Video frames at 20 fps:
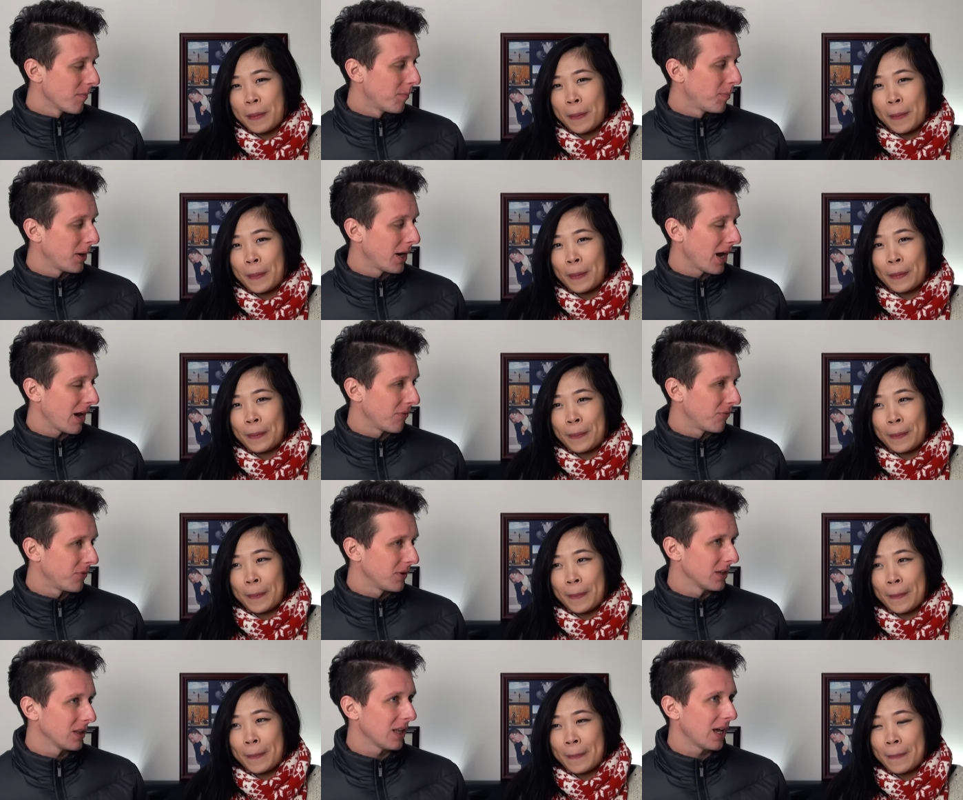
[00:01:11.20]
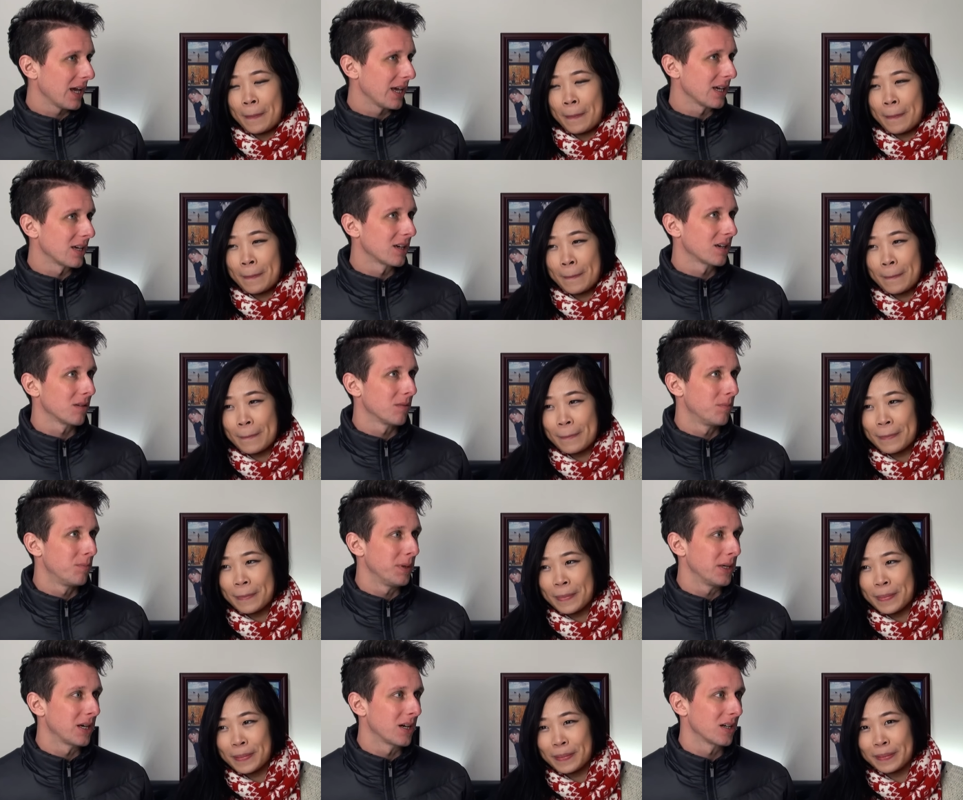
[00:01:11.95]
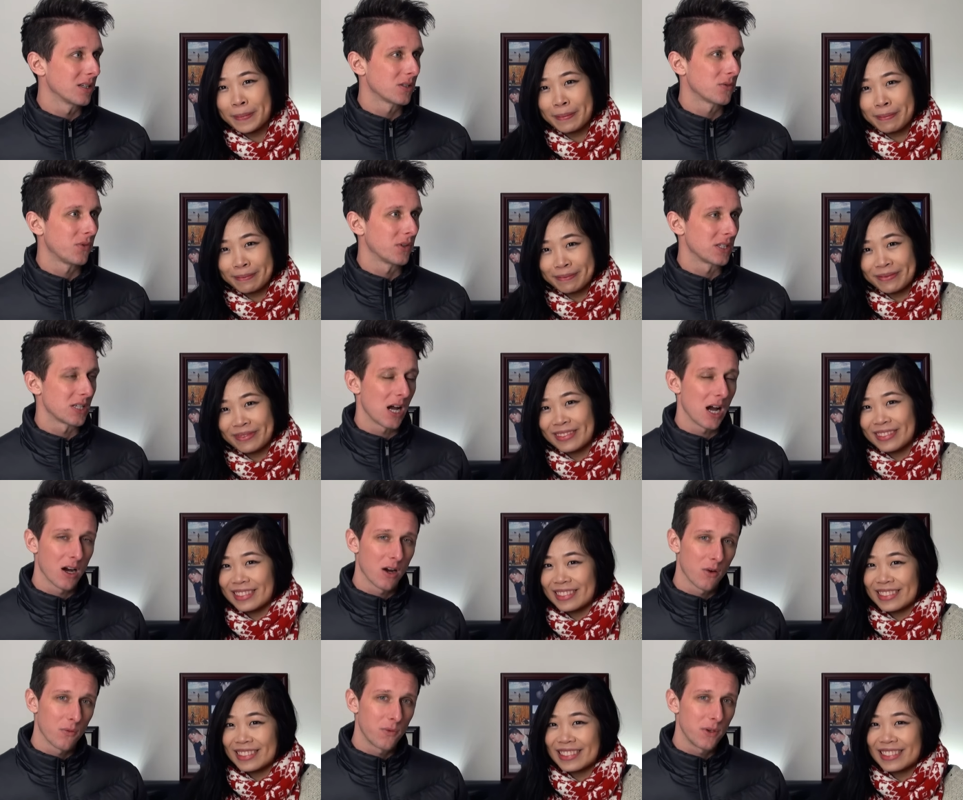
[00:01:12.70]
Speaker 1: But I feel like because
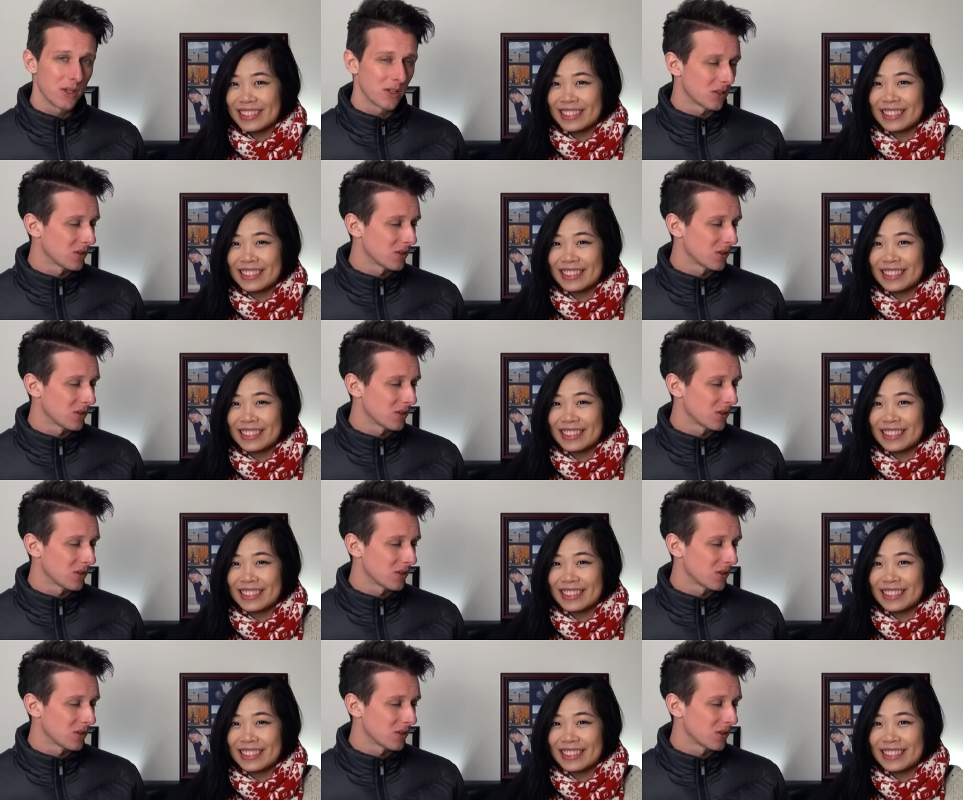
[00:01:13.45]
photography